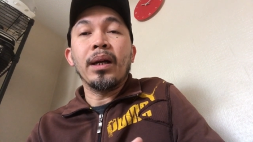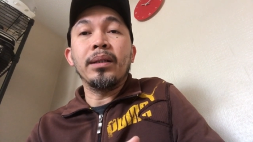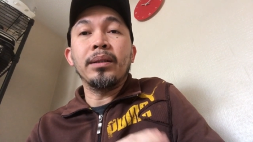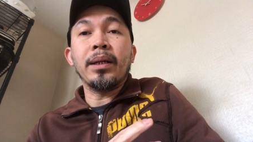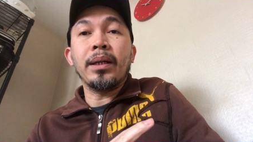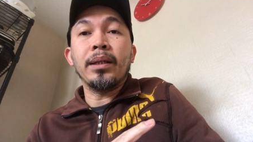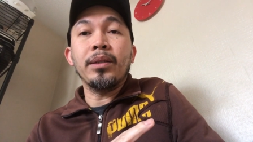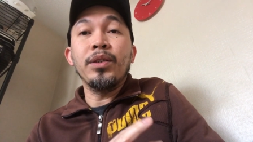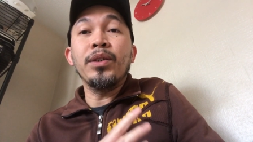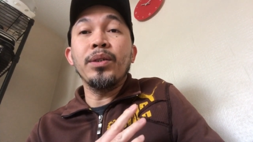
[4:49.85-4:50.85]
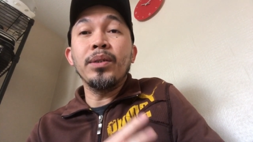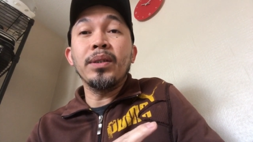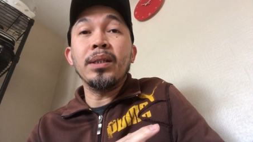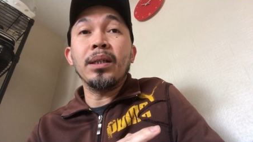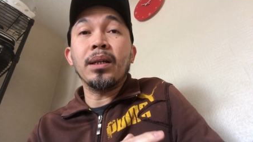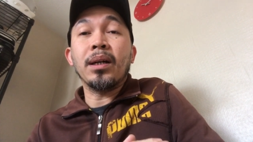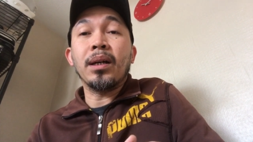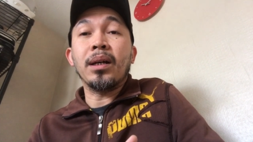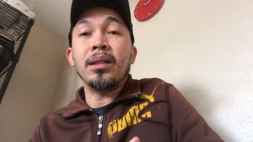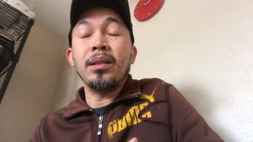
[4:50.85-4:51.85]
and then you're using
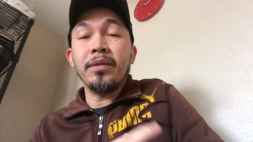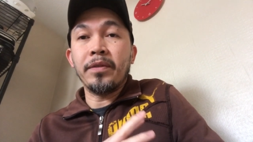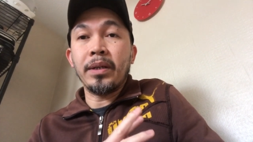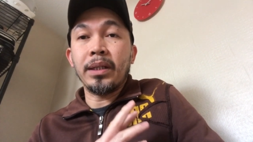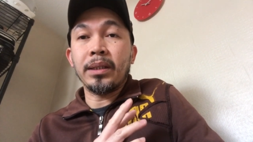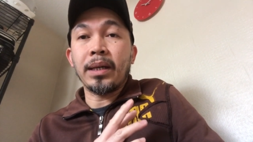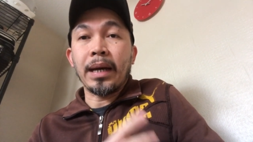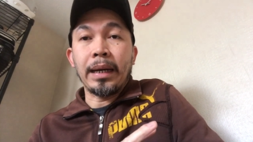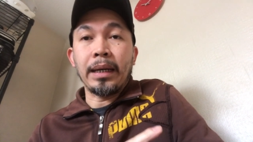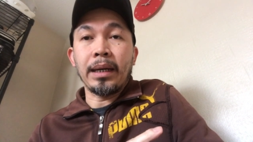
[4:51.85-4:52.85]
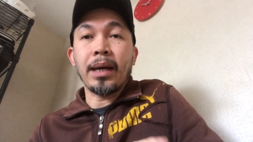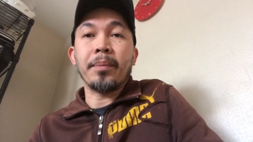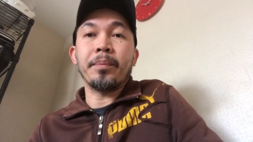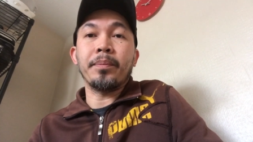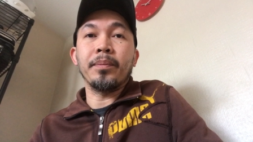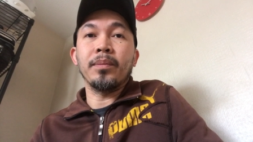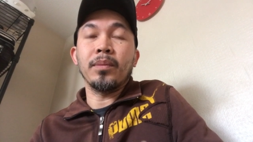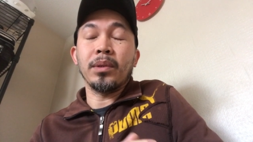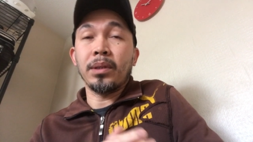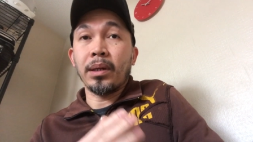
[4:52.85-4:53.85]
a different amp
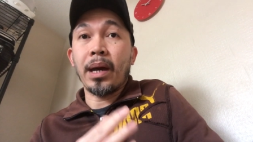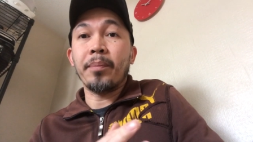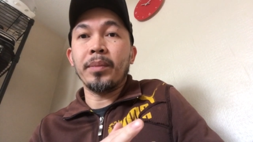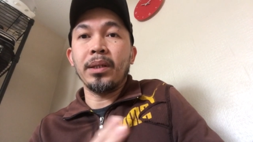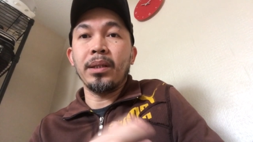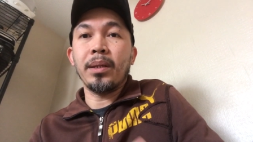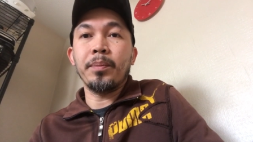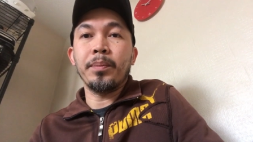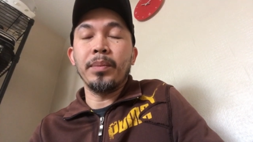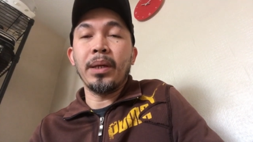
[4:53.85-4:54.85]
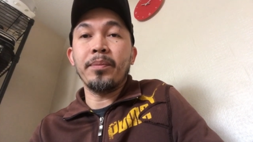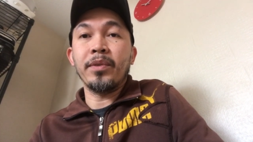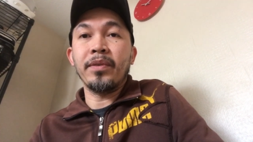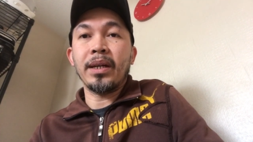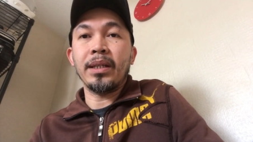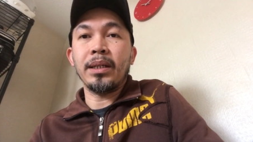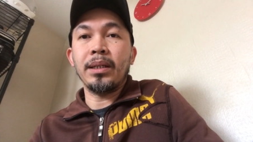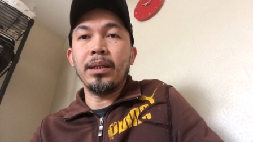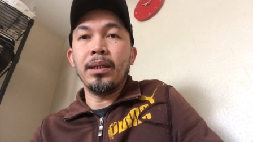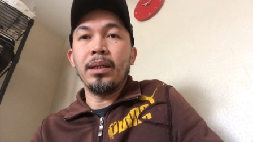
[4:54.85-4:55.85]
the amp that they're they provided